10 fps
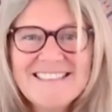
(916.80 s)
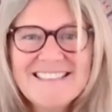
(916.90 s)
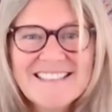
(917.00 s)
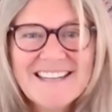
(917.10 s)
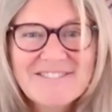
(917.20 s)

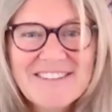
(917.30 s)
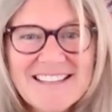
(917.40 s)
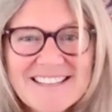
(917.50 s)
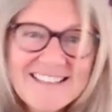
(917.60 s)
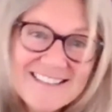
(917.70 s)
And I'm
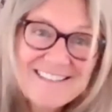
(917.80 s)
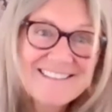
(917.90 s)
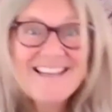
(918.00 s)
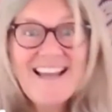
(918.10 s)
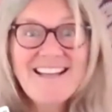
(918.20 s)
like,
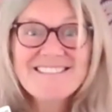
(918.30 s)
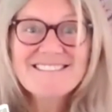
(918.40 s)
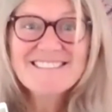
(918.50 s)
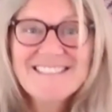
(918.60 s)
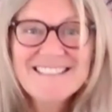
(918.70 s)

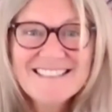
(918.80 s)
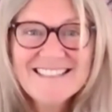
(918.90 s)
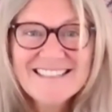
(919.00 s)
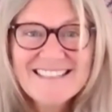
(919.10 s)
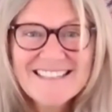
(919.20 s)
yes,
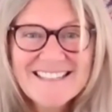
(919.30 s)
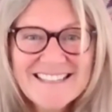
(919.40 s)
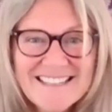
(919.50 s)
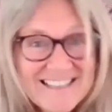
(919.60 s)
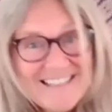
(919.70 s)

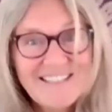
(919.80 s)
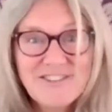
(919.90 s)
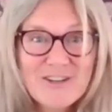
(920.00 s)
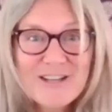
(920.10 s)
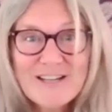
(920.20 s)
in
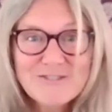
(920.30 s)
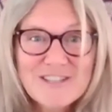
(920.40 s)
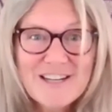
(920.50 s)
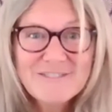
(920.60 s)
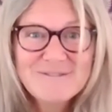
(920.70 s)
your
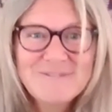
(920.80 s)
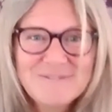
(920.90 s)
lifetime.